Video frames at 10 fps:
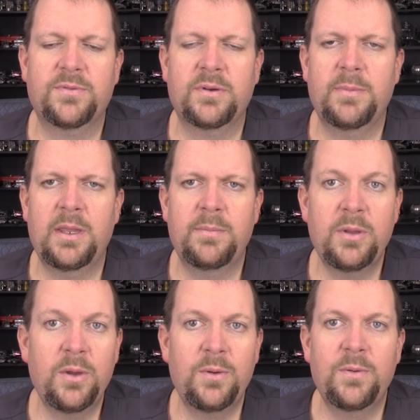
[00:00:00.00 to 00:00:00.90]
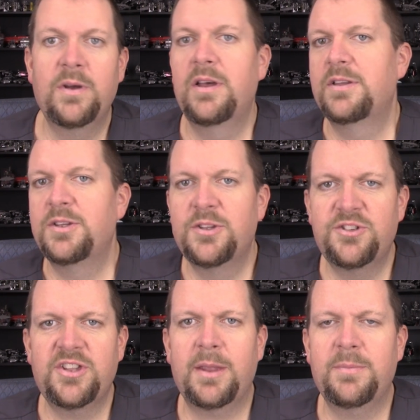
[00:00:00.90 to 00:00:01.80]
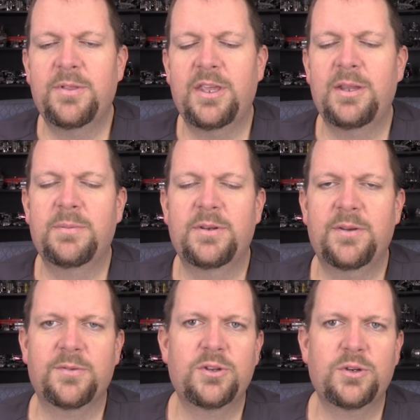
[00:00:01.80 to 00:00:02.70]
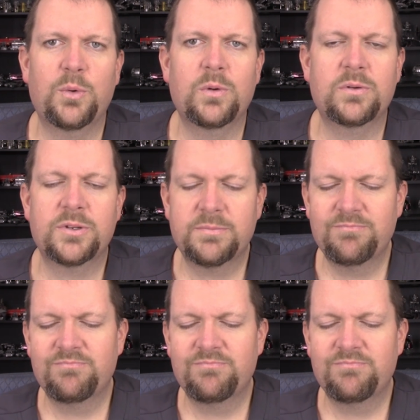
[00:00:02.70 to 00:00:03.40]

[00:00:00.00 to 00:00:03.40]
from M U, same theme, different stores.